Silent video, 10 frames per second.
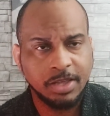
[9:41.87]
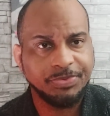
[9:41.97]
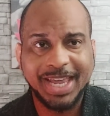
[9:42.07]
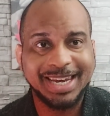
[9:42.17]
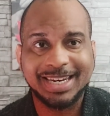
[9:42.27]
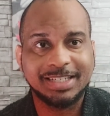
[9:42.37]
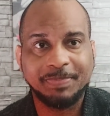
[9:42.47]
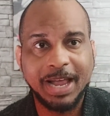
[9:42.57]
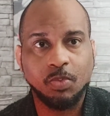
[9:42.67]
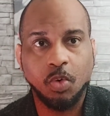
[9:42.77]
They didn't
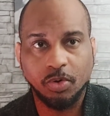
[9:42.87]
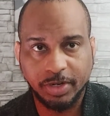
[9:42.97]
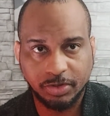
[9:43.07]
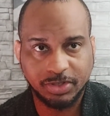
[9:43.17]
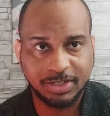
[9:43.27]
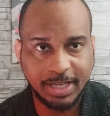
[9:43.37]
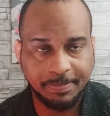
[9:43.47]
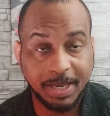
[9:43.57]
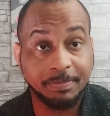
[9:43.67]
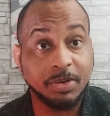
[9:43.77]
expect warriors to
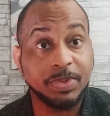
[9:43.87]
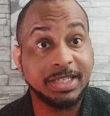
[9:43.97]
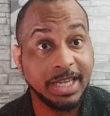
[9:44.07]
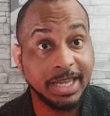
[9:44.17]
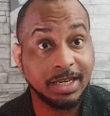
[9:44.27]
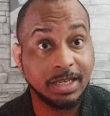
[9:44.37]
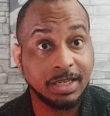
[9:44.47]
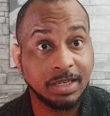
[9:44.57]
step in, but we did.